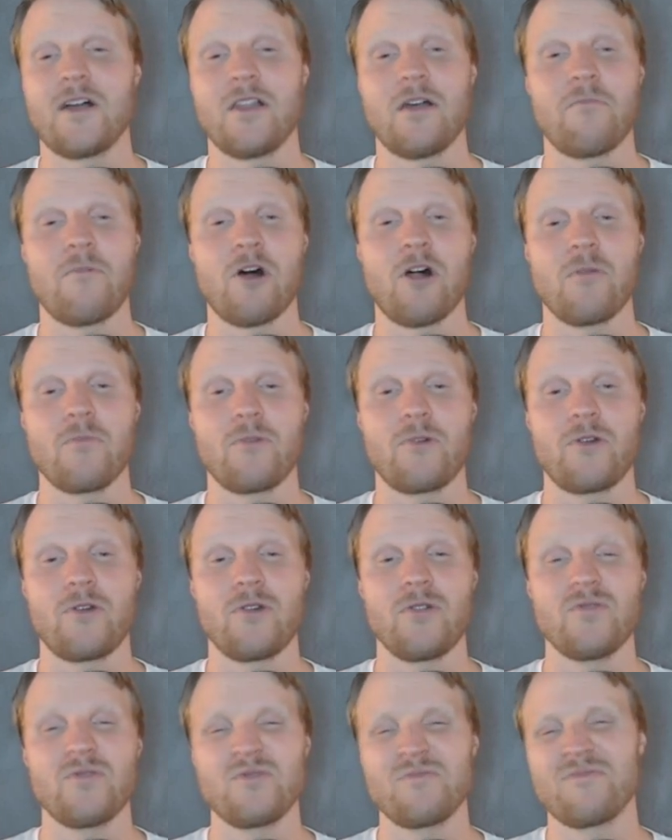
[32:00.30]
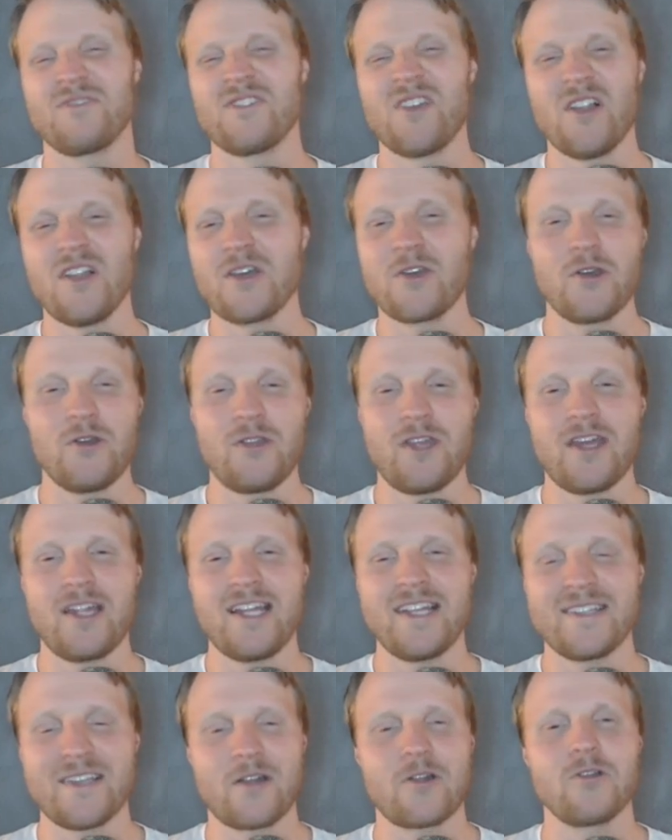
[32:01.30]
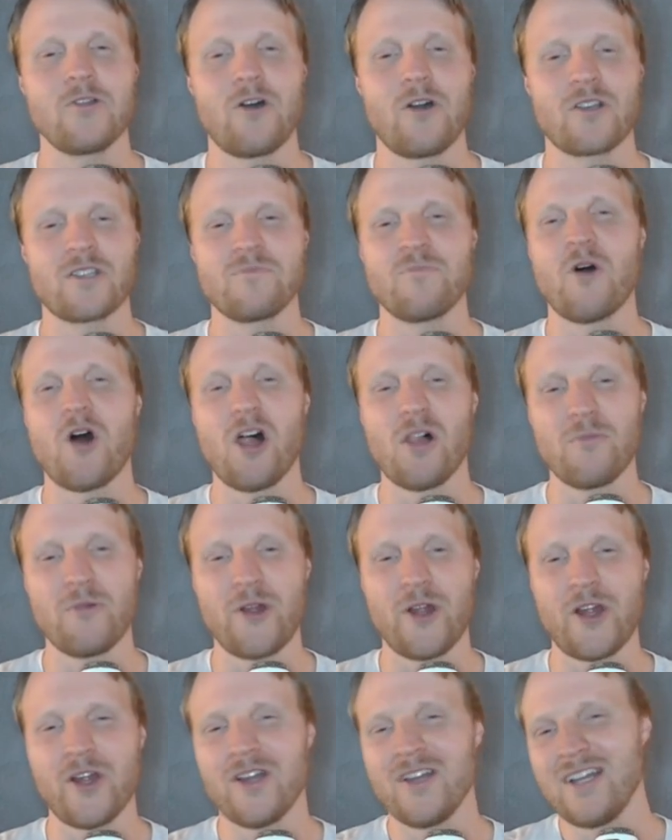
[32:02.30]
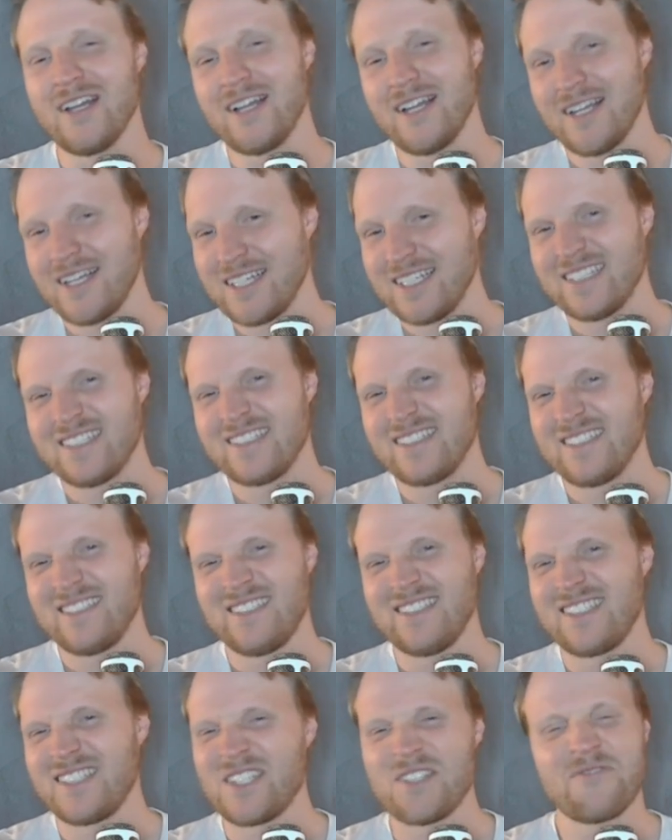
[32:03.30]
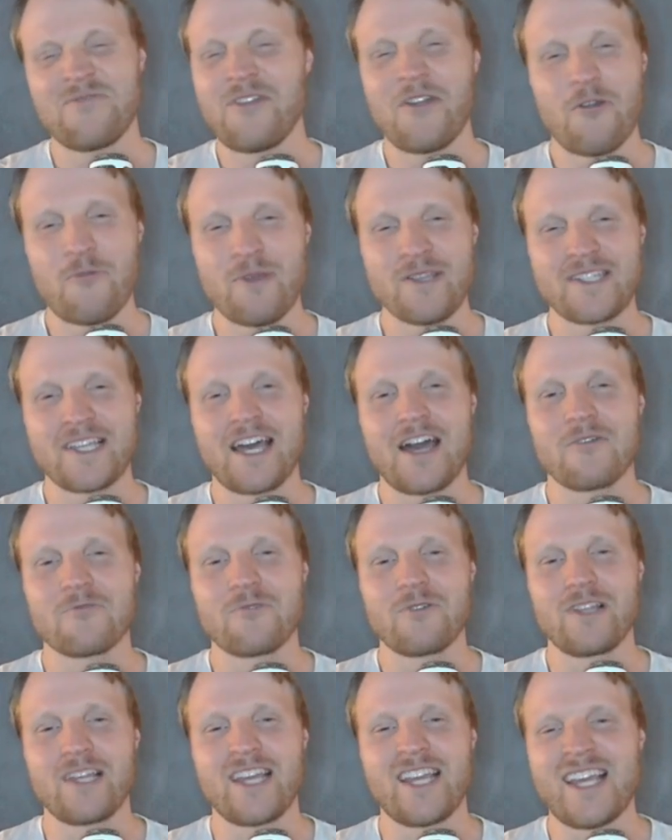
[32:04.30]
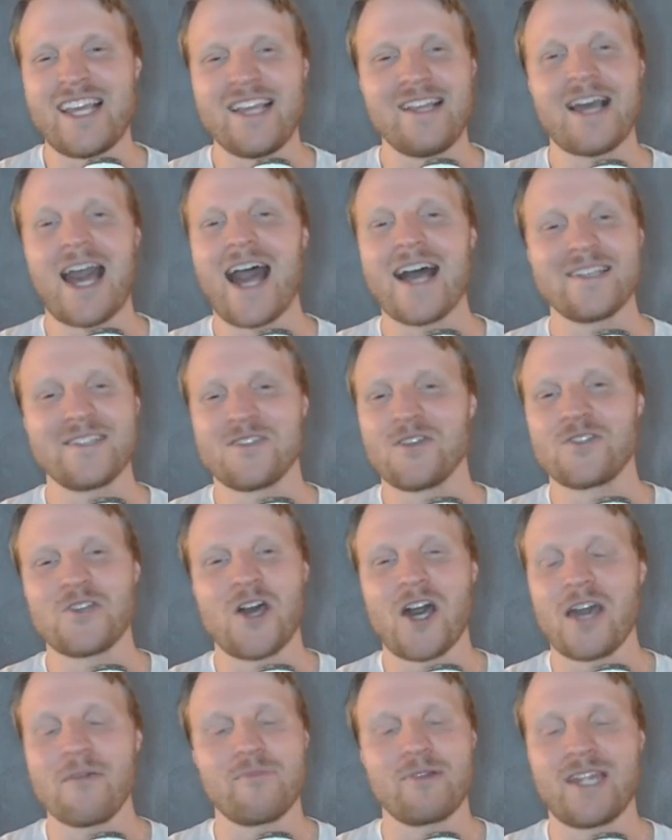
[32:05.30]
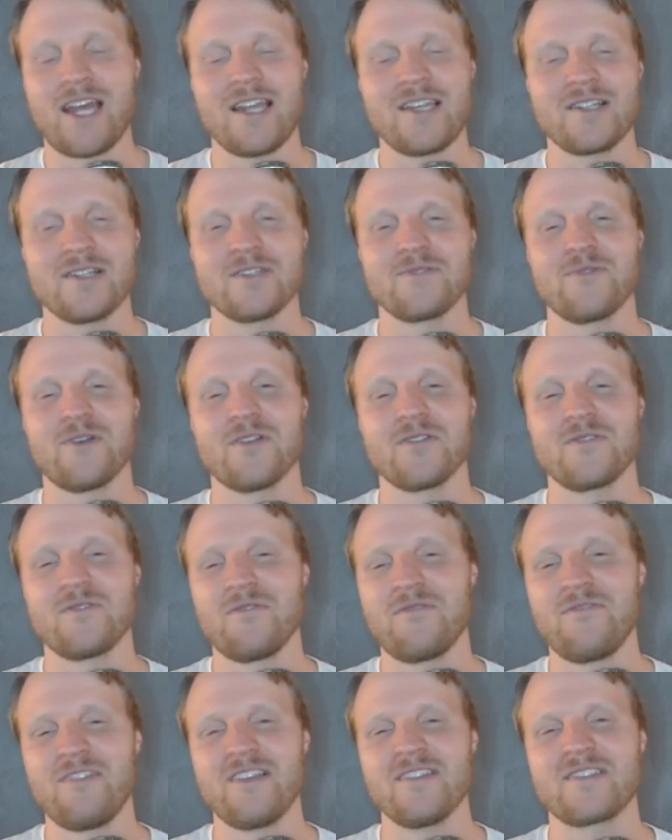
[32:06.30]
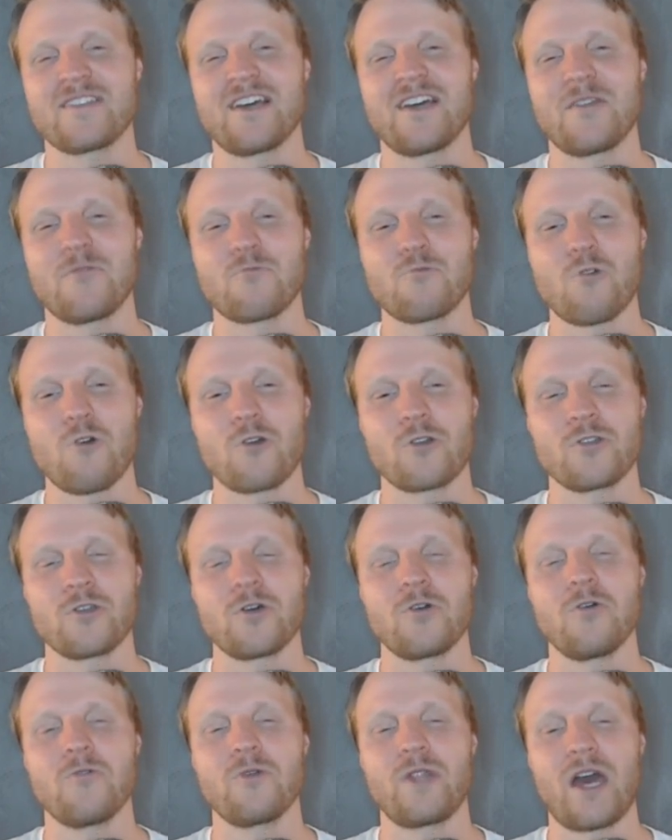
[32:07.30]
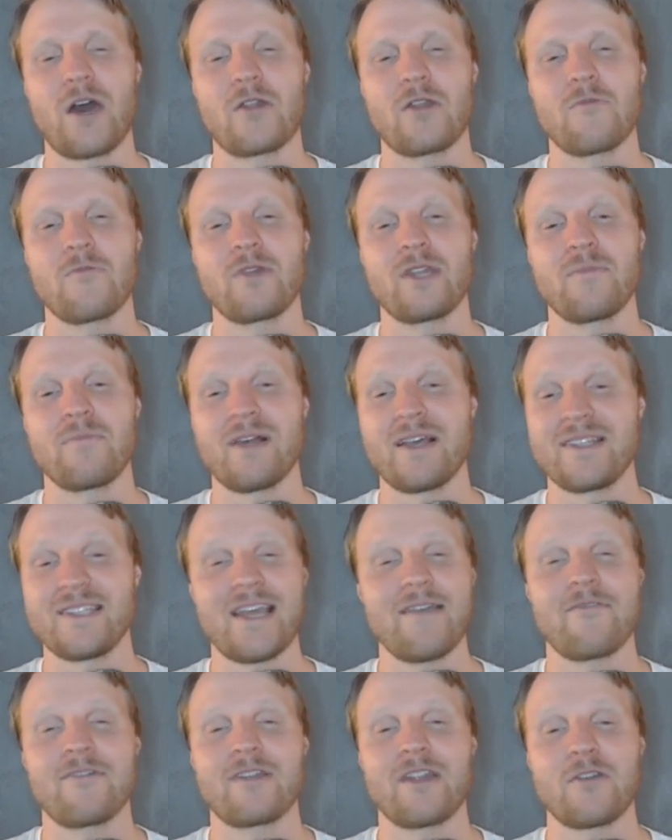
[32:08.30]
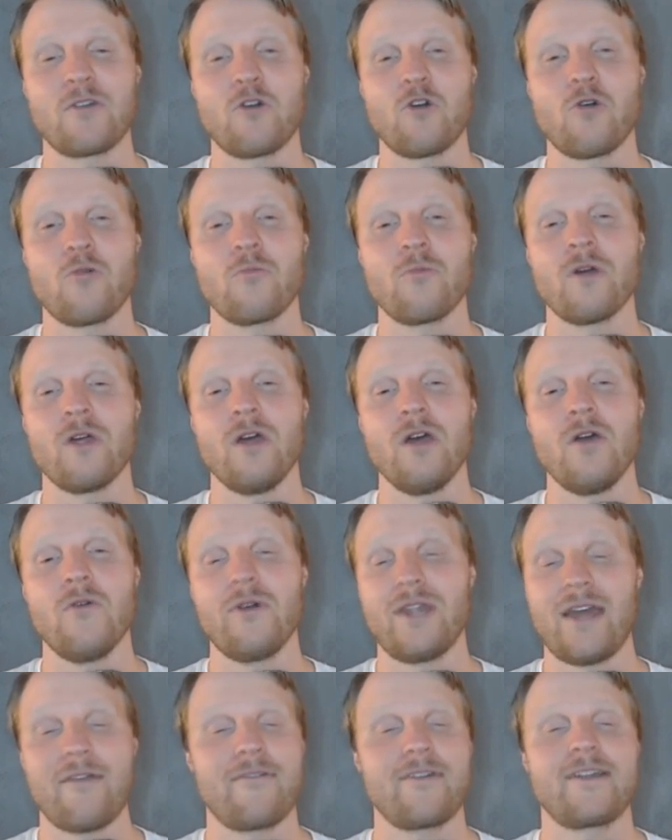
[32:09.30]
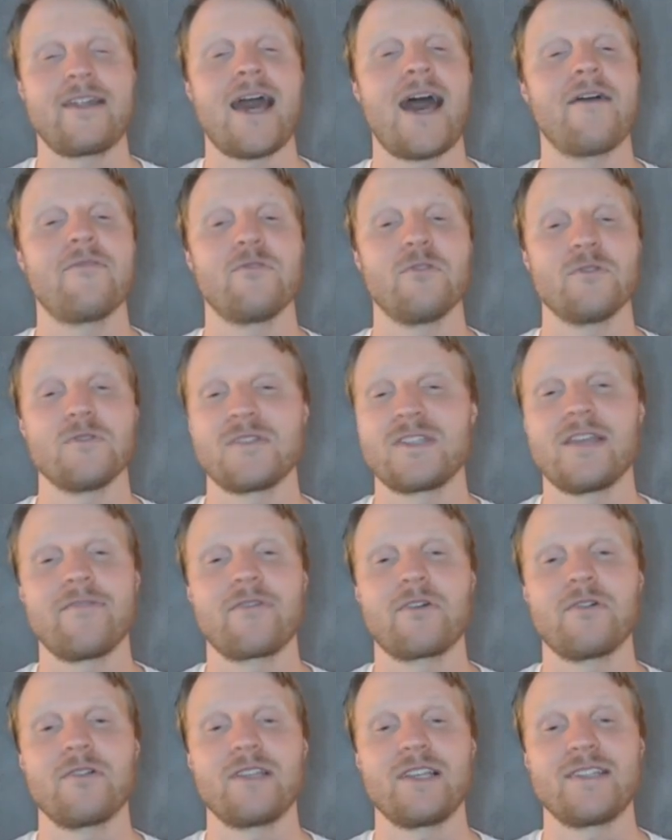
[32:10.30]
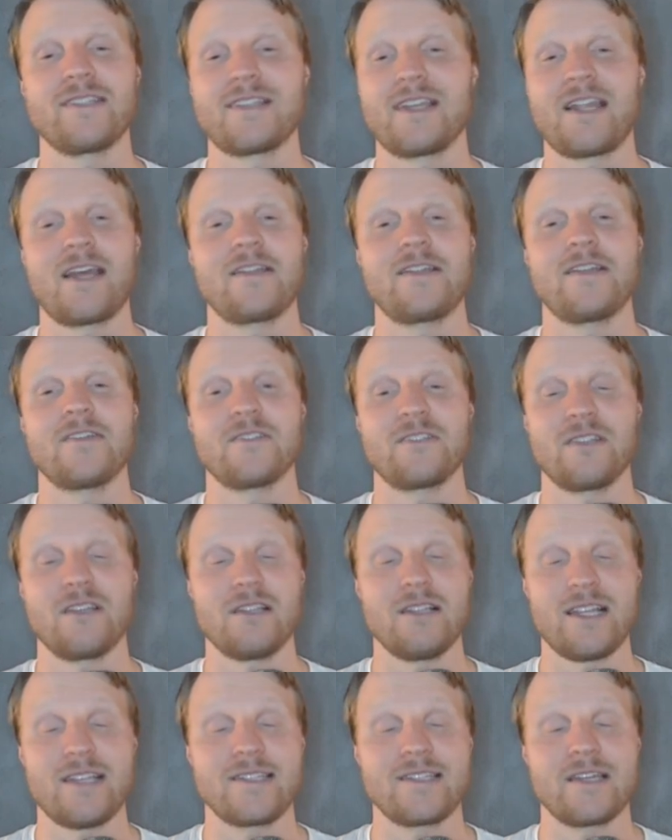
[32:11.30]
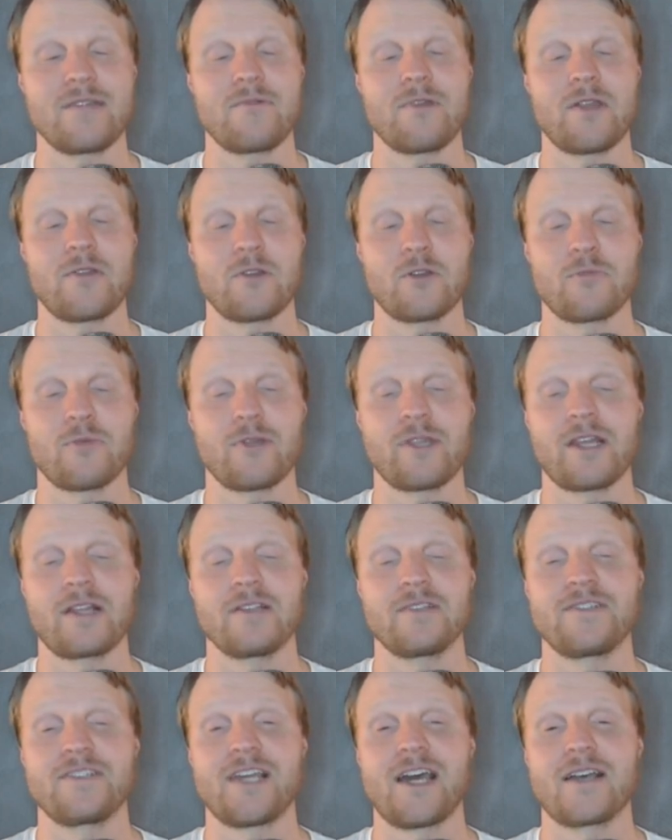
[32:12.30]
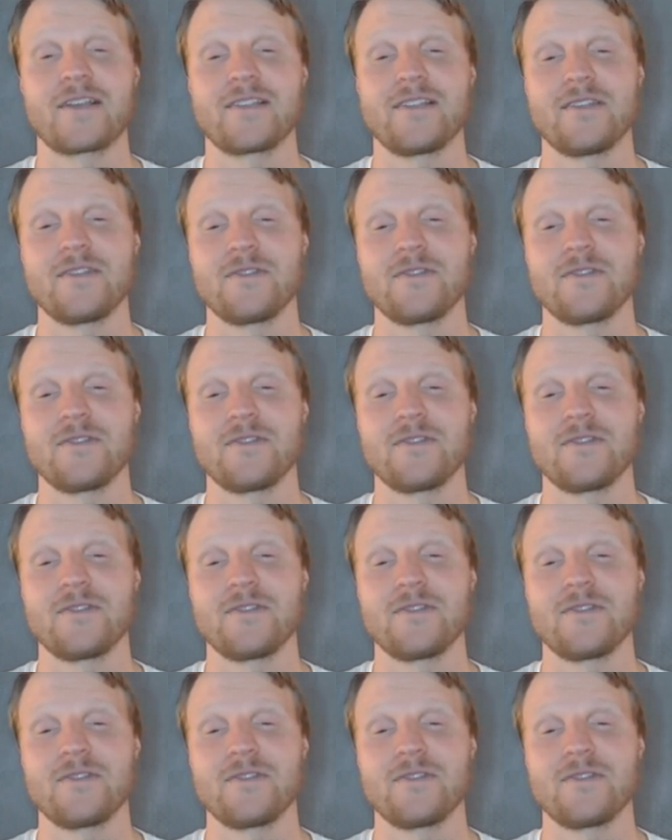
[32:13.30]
Palmer, or Salah, Cunha, and Isak are locks. Palmer, just fear of missing out, really. He has such high potential as well, so it feels kind of wrong to go without him when he plays Everton at home, when Everton have those difficulties that I just listed when I talked about Nicholas Jackson.